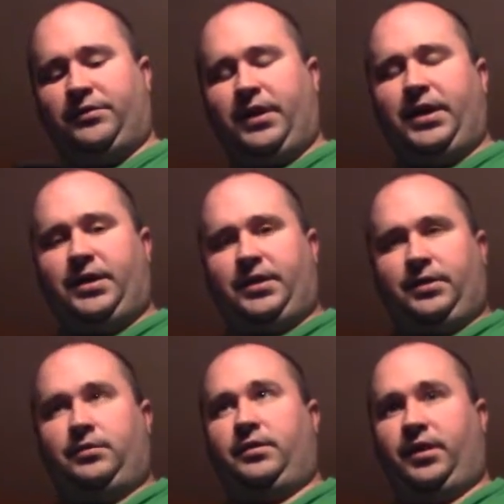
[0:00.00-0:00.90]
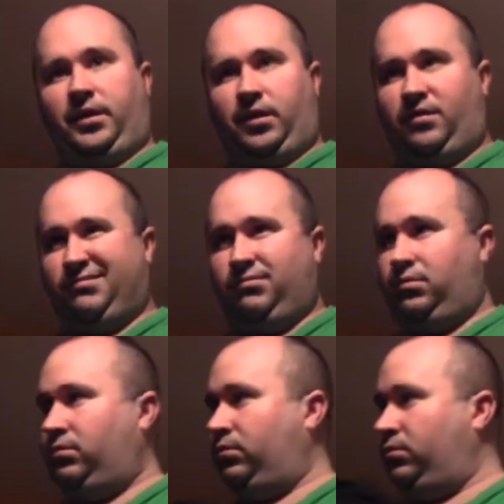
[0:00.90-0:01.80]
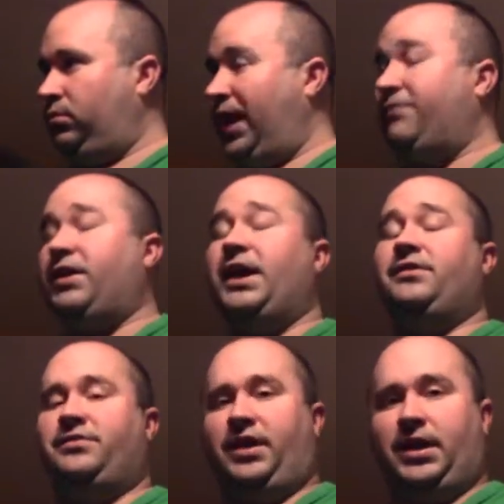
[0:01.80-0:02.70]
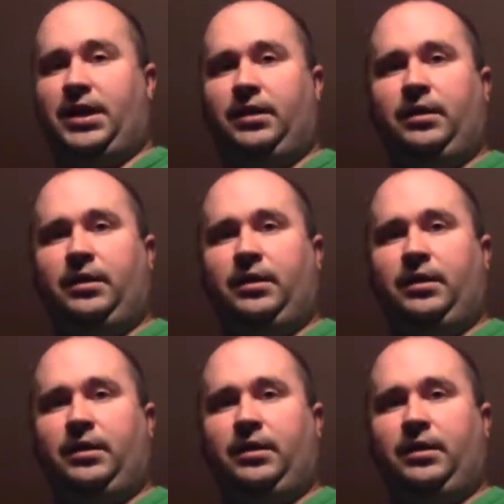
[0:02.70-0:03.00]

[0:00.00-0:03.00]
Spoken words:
in Afghanistan.